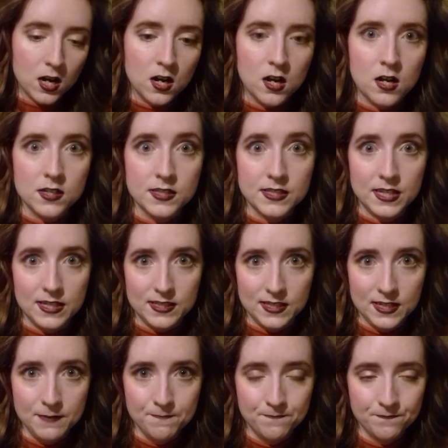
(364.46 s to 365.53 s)
are
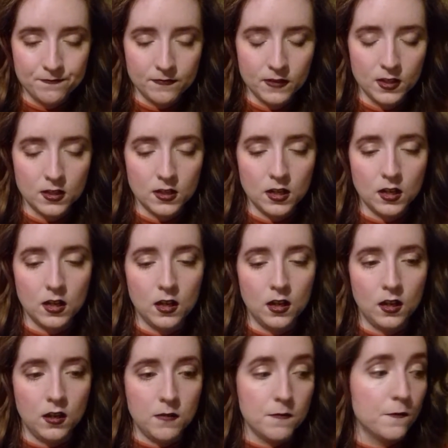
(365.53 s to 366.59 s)
Stacey,
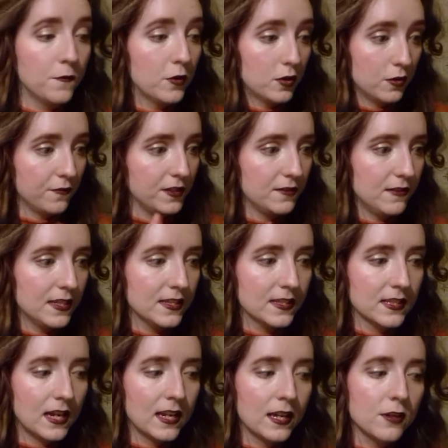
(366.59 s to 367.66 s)
for obvious
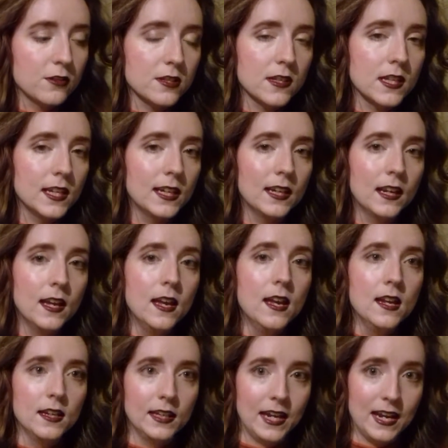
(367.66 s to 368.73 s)
reasons, and I also think
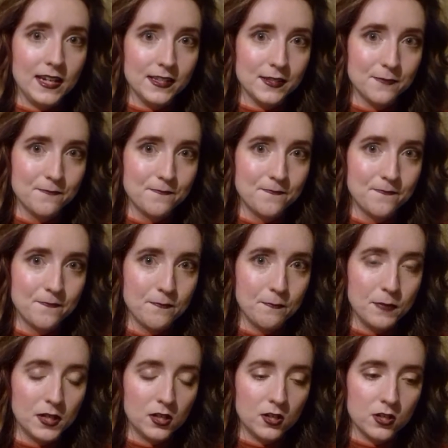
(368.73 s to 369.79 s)
Kate,
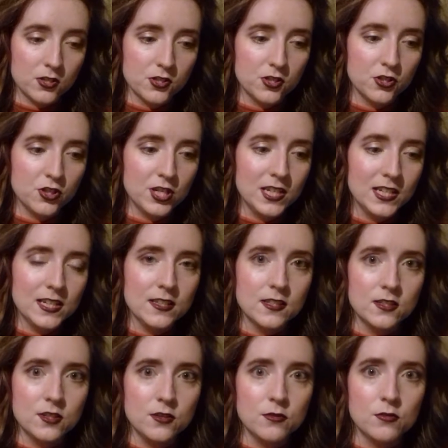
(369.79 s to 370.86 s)
because she needs
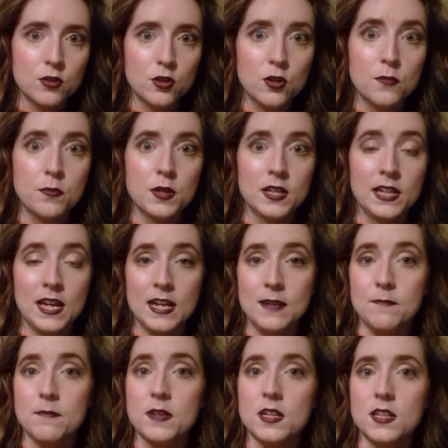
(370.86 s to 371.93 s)
to up her
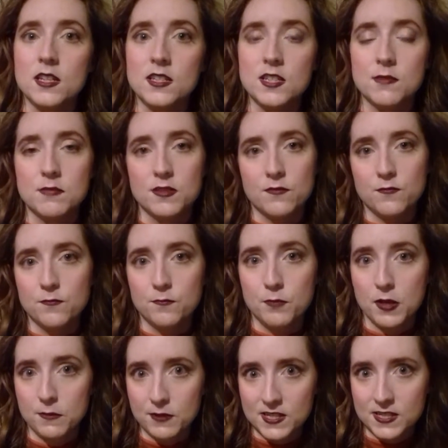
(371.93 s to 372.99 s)
game in terms of
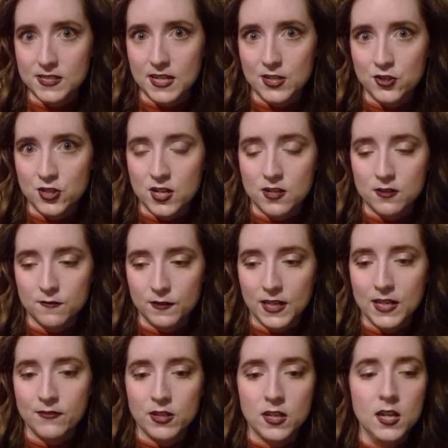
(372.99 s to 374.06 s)
both presentation and
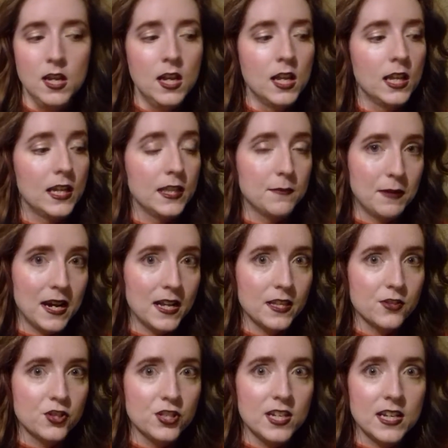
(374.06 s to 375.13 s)
flavour. Like the pie
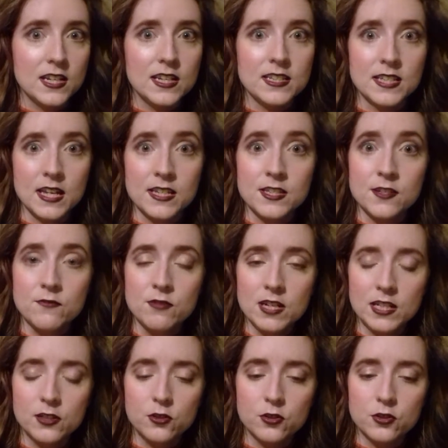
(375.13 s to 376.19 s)
that she did, it tasted
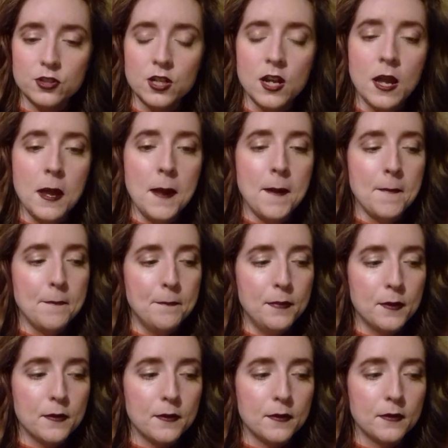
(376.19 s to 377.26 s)
really good,
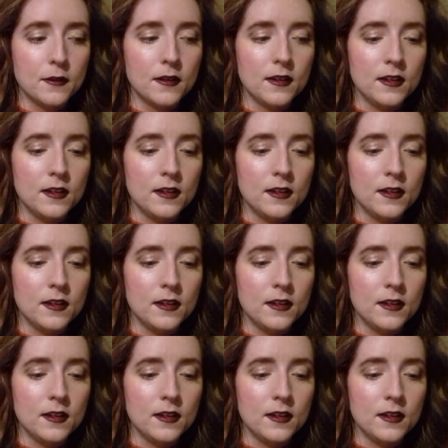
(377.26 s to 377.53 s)
but